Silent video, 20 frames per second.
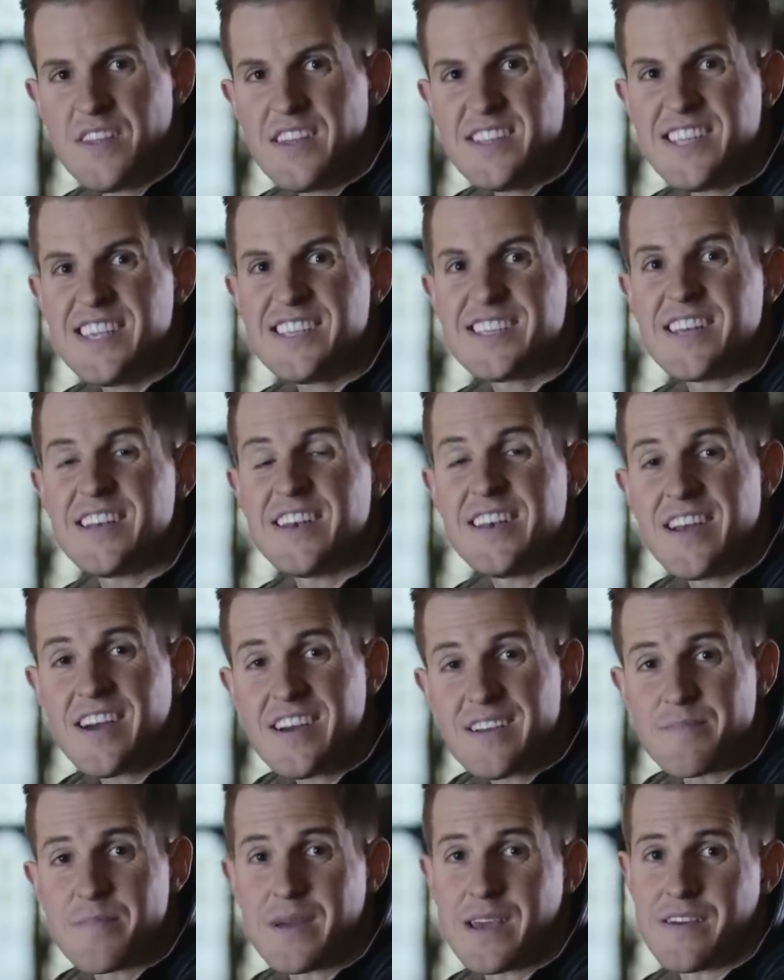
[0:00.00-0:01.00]
This is a
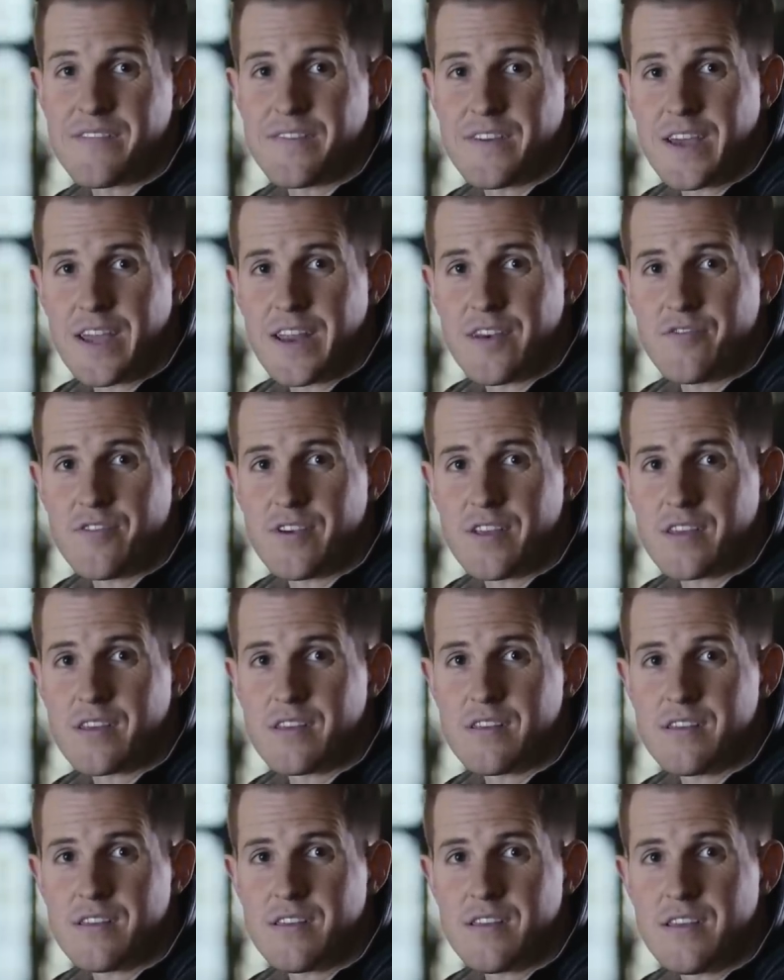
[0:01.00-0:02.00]
nightmare for Henry.
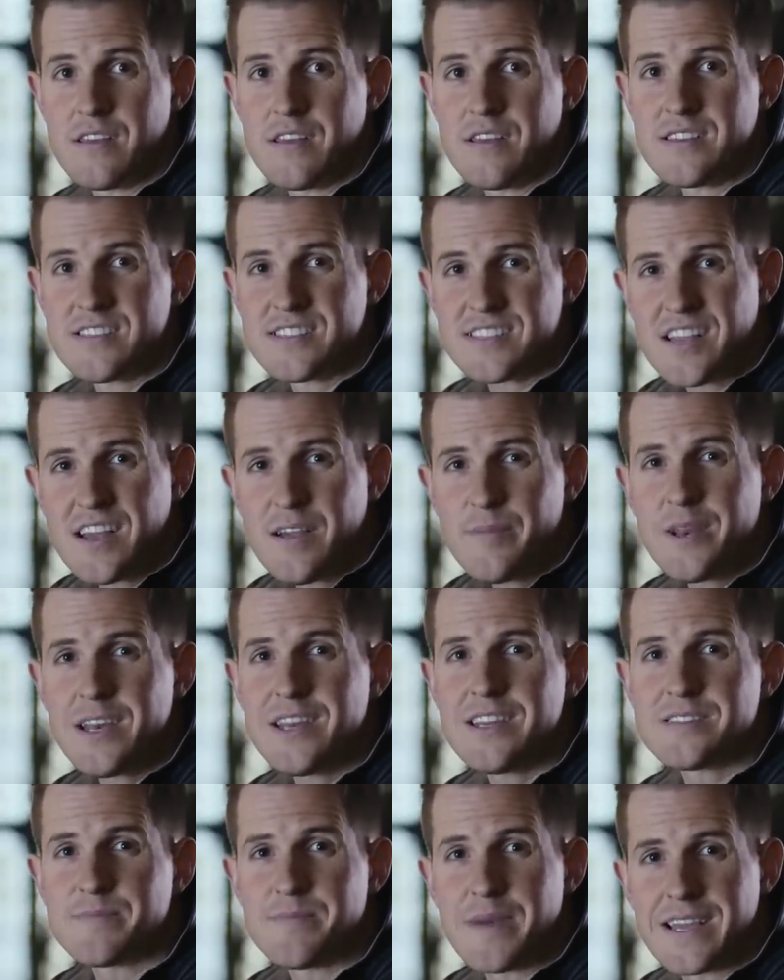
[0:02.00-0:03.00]
Simon
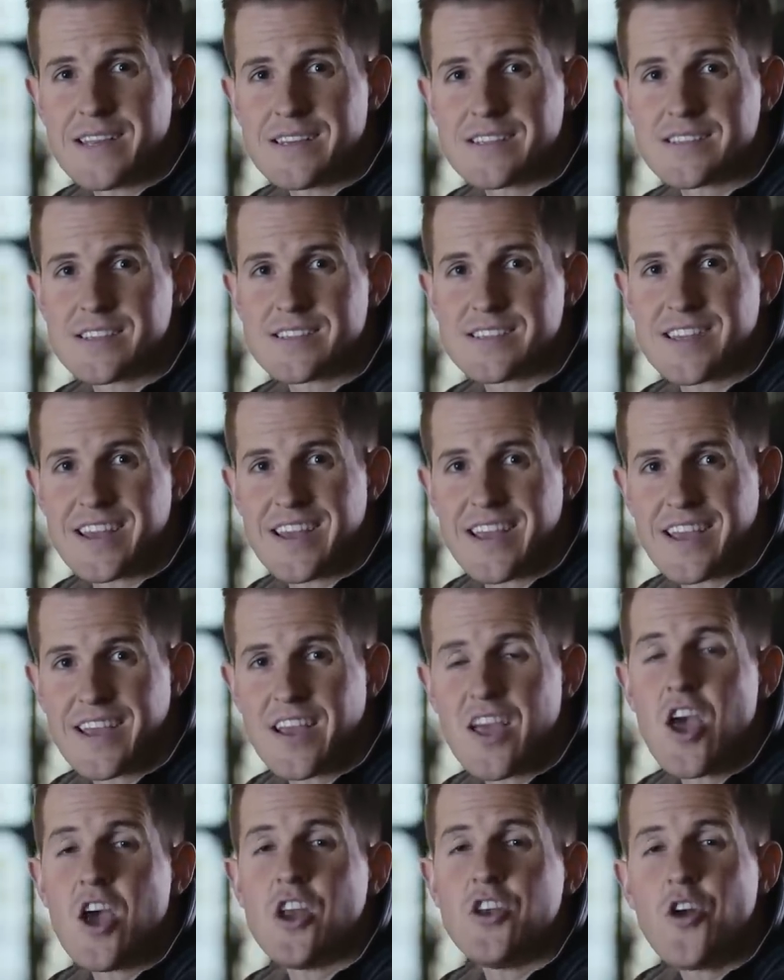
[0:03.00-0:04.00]
and his mates are
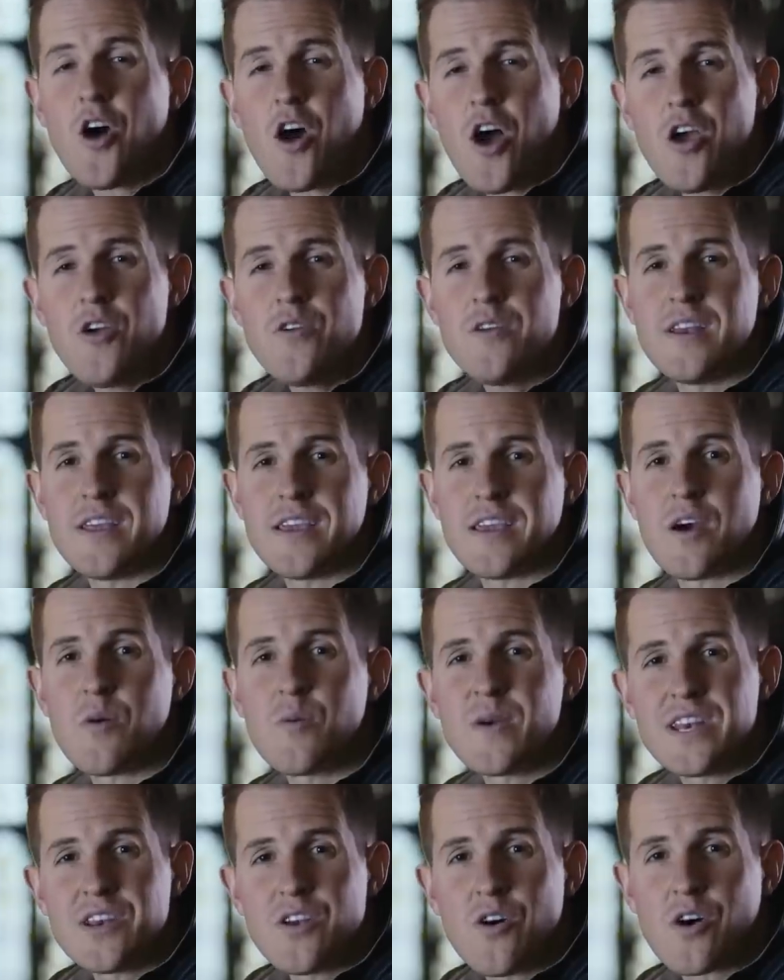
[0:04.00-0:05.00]
saying, not only are
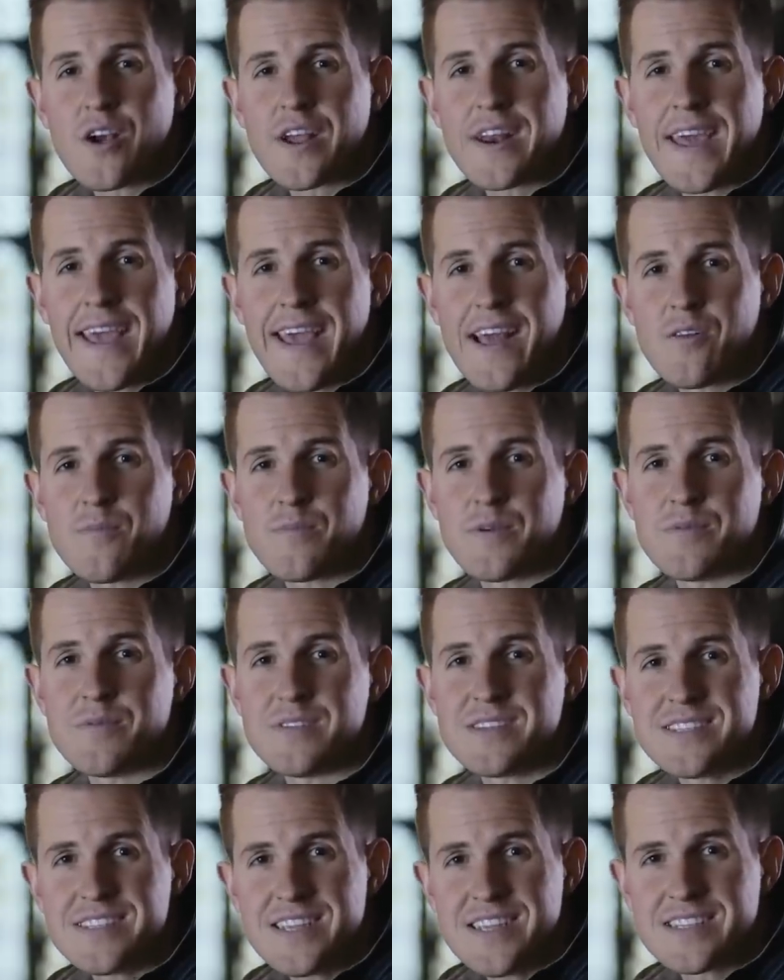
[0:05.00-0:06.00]
we not going to help you
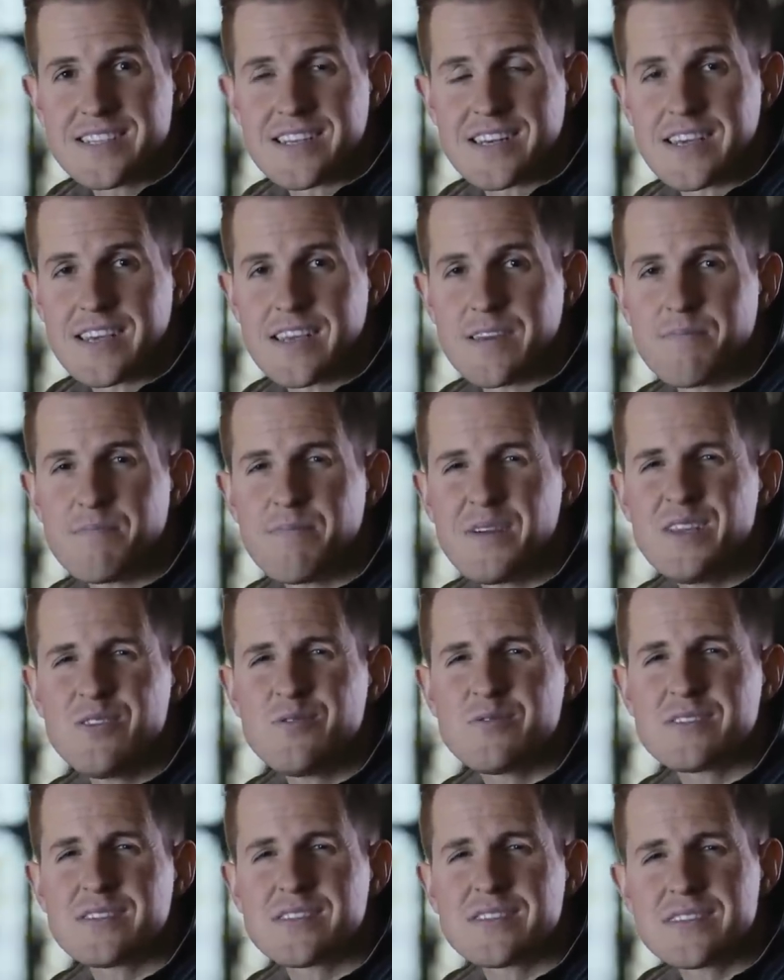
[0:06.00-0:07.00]
with Sicily, but
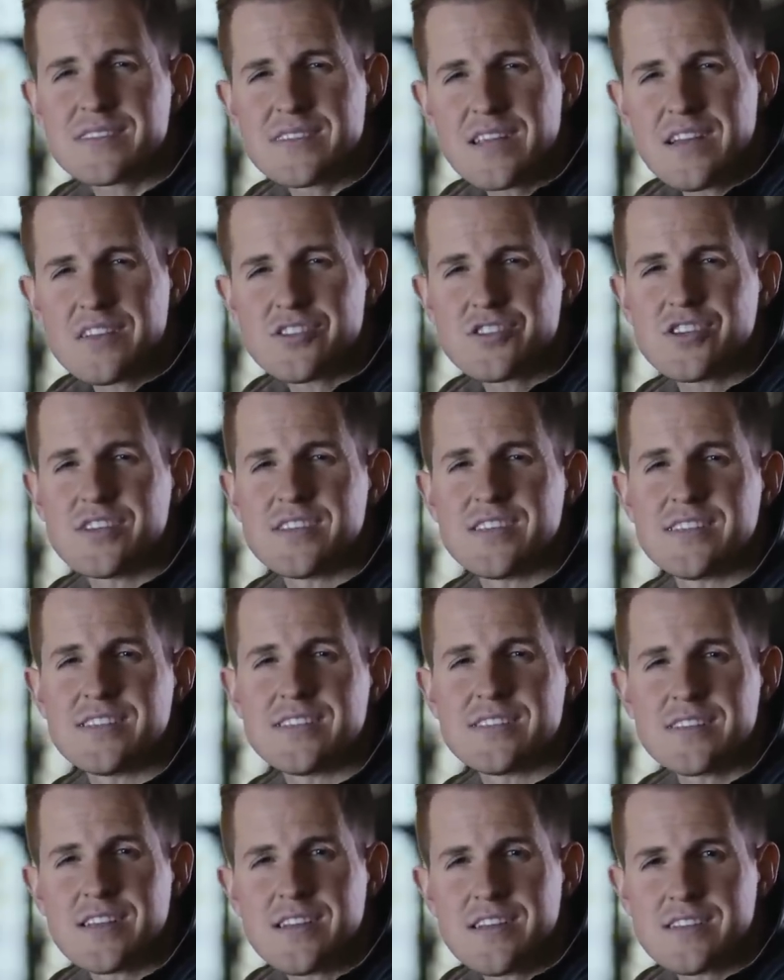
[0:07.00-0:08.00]
you're such a
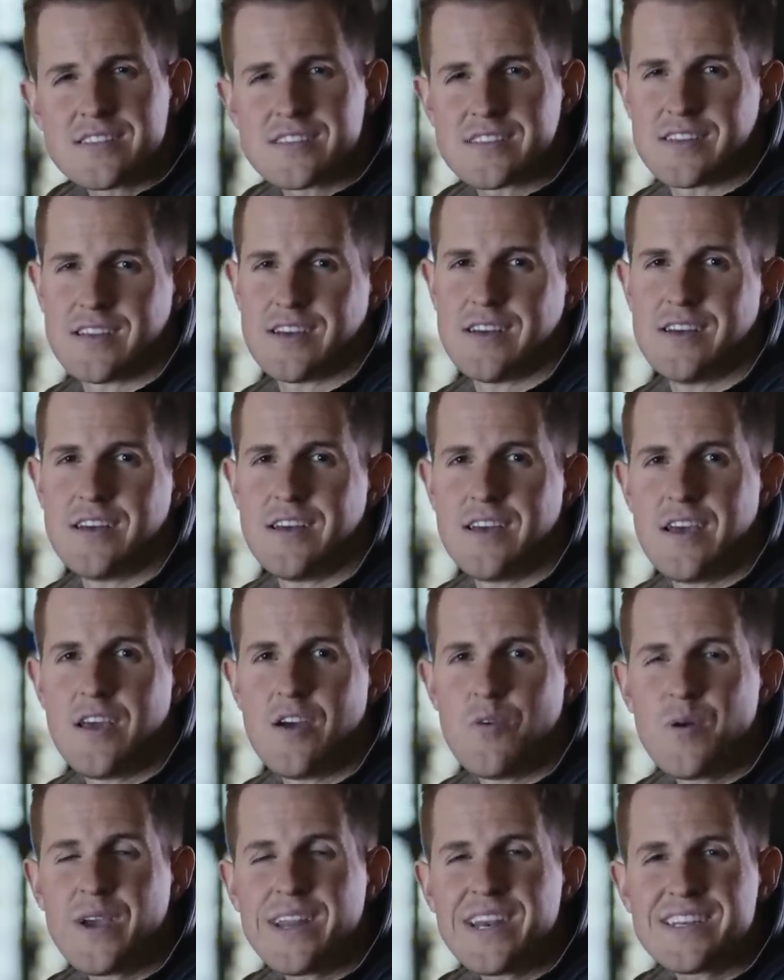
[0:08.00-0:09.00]
disaster.
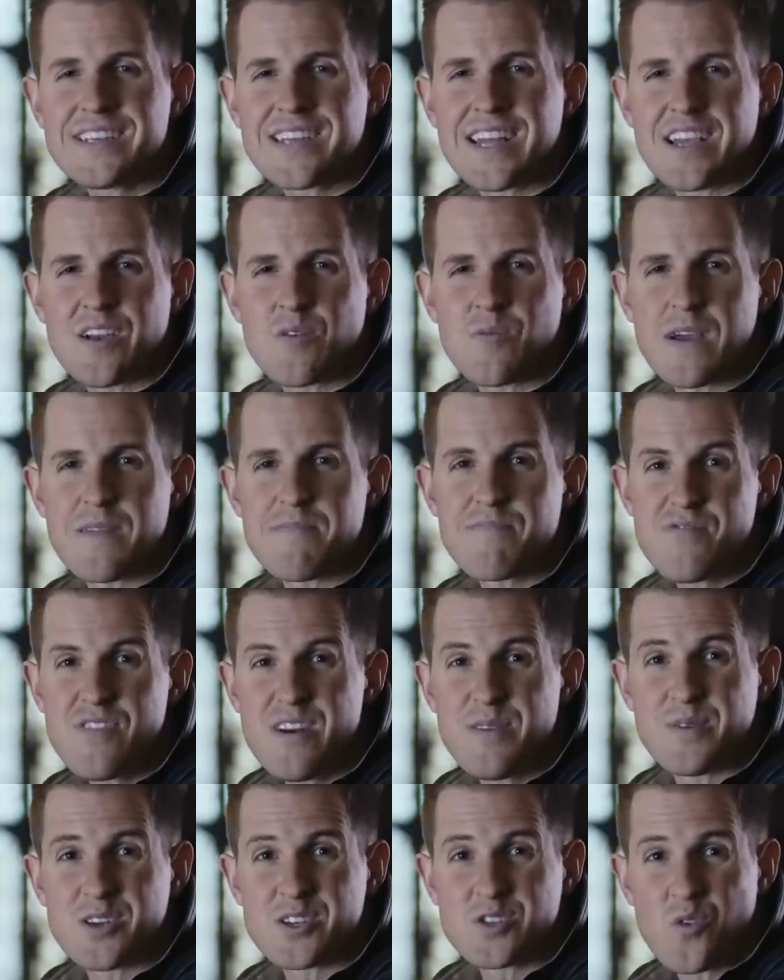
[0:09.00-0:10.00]
we're going to take away
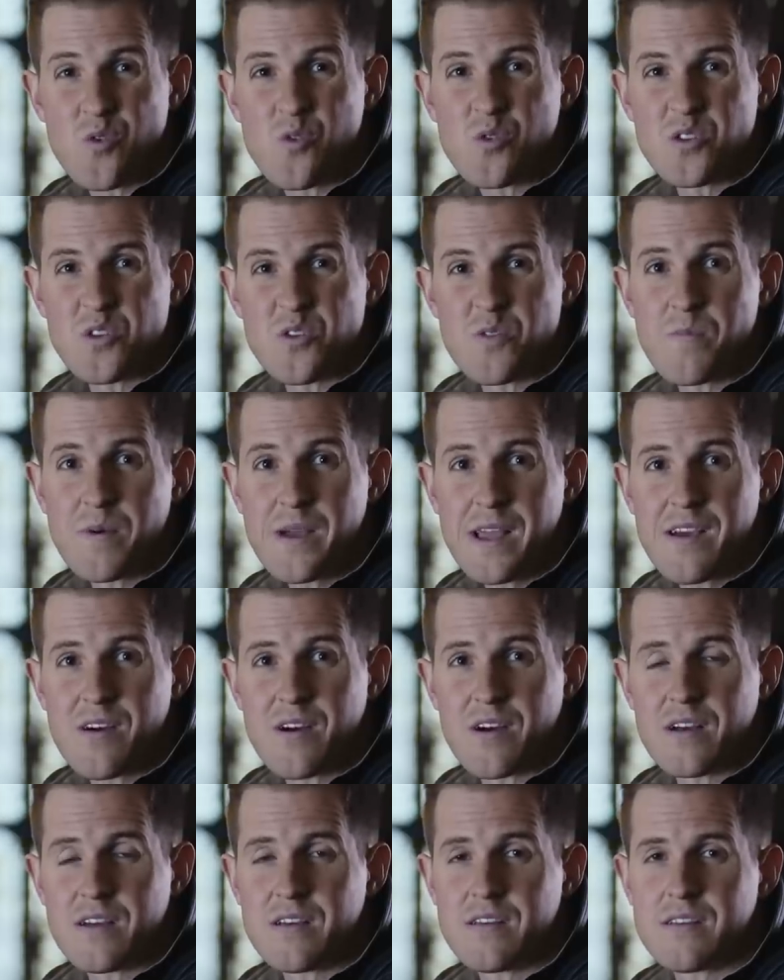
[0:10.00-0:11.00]
pretty much all your
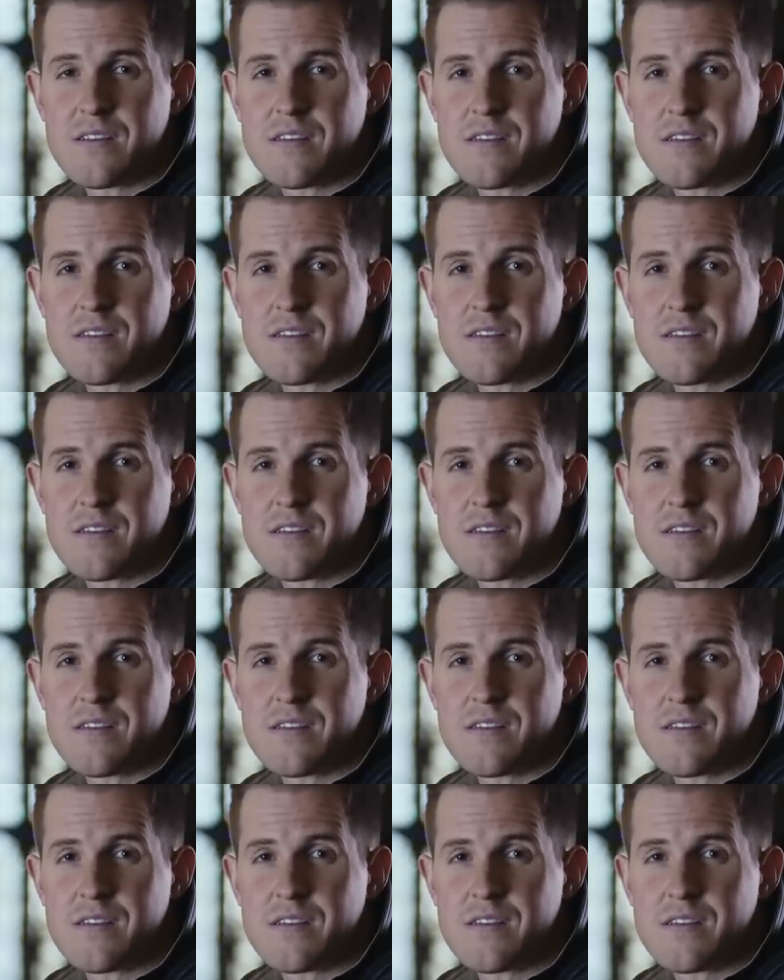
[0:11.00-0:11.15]
power.